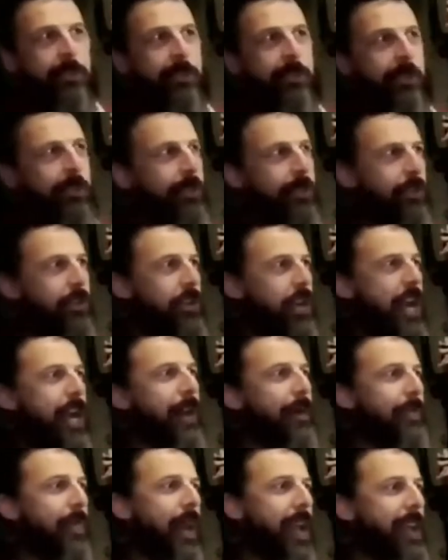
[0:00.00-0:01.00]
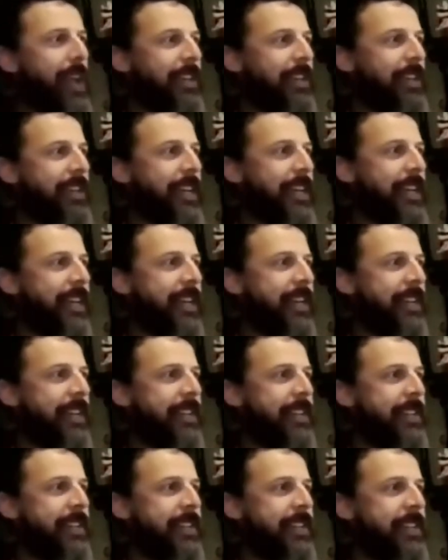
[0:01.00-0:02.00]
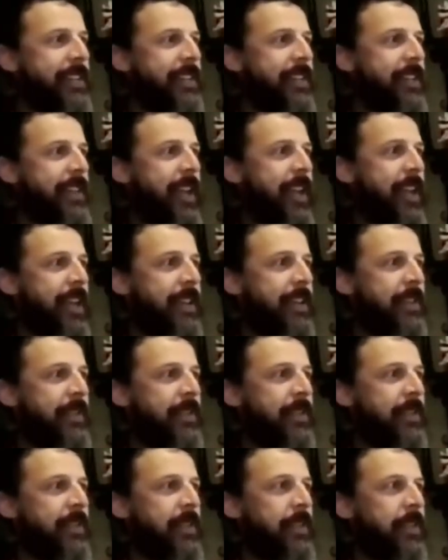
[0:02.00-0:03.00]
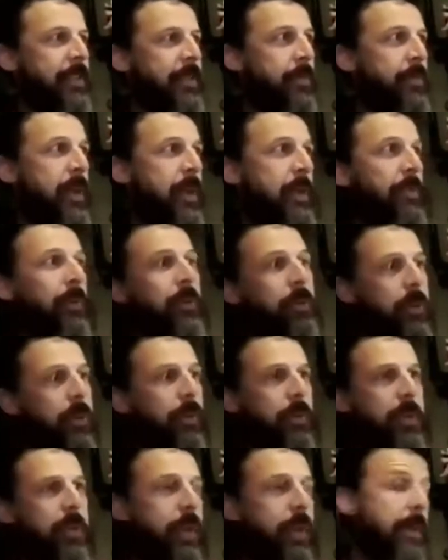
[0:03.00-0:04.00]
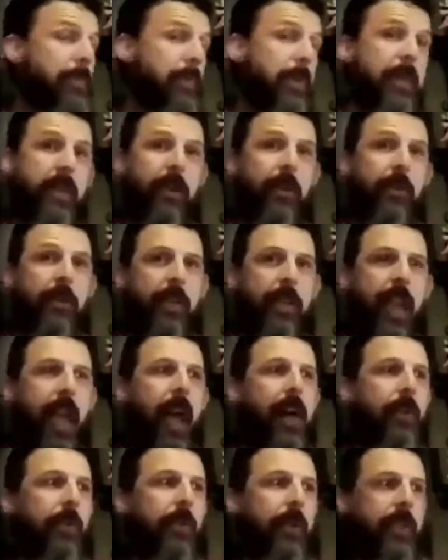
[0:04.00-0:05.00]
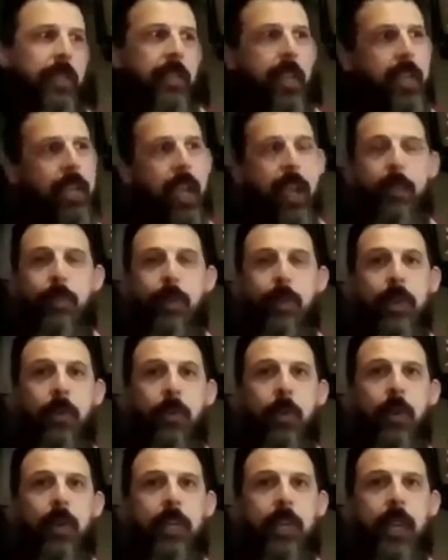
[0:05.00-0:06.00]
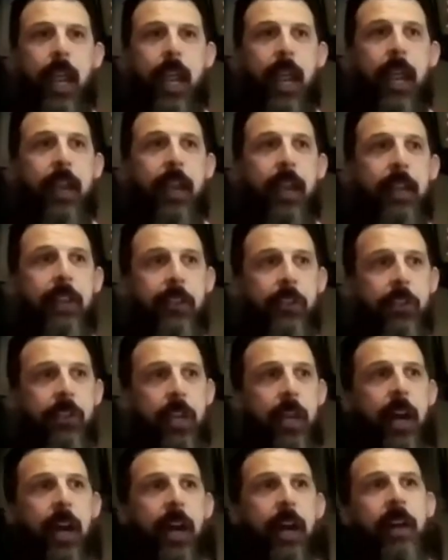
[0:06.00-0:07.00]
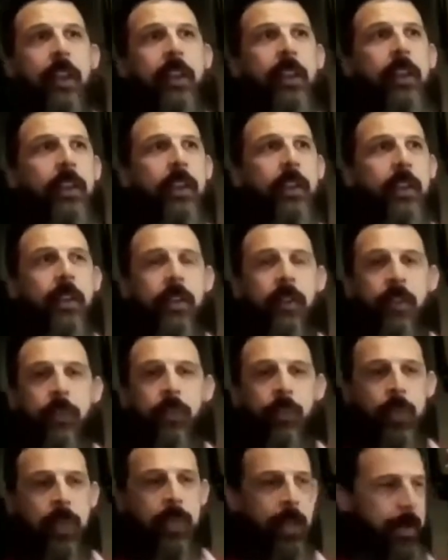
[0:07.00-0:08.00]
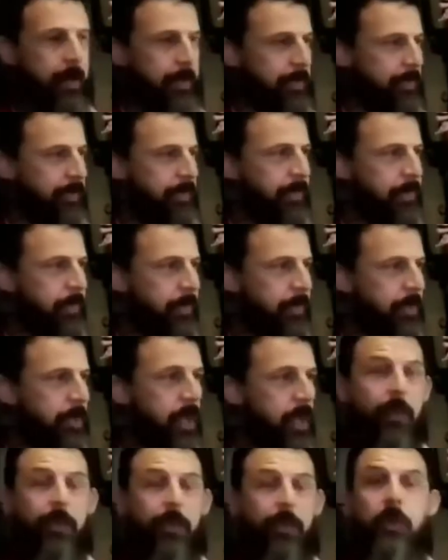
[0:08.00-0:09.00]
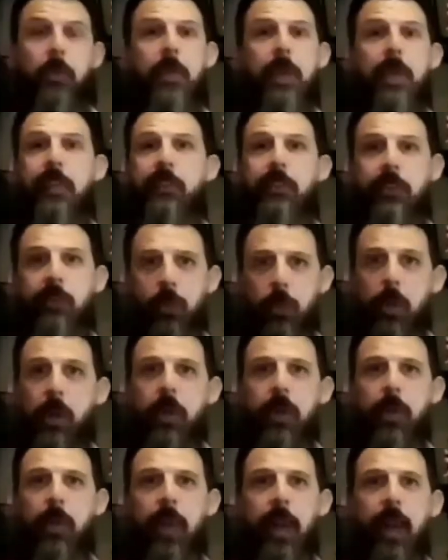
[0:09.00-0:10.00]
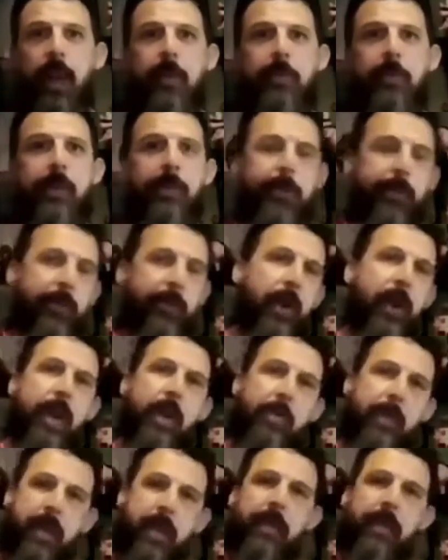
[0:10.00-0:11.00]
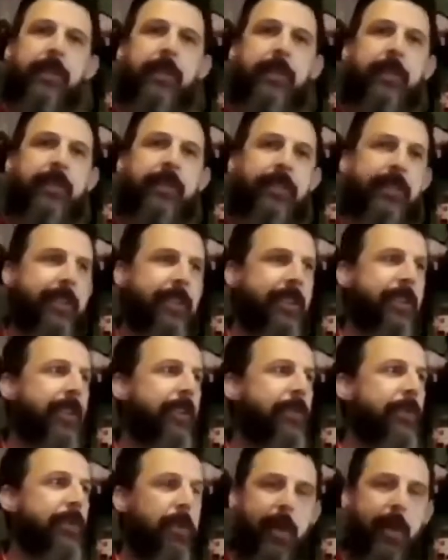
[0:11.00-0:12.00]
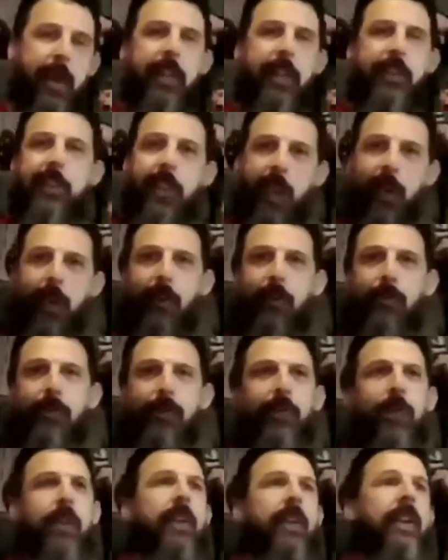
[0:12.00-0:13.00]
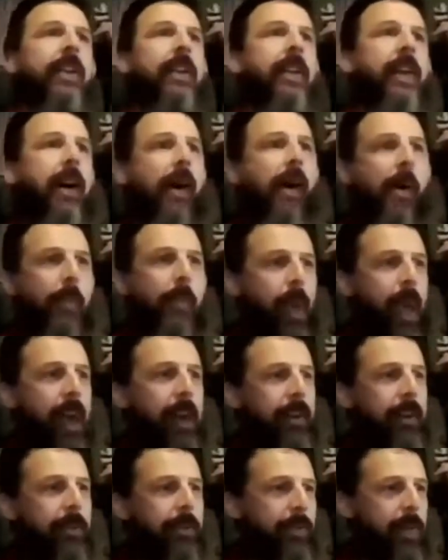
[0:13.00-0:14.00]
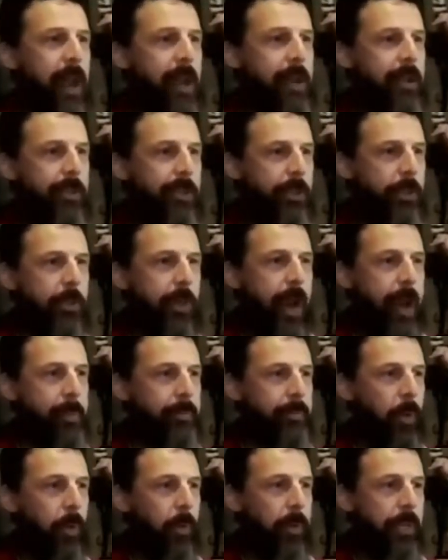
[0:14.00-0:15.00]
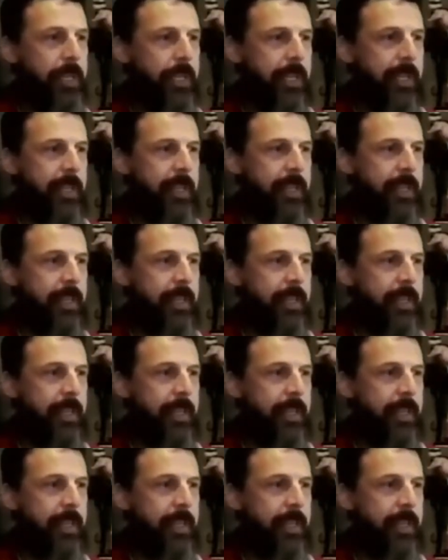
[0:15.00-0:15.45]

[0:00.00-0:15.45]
took the job, and the people who owned the company owned a gallery, and they came in one day and saw a few pieces of work that I'd been framing for myself, out of the scrap molding.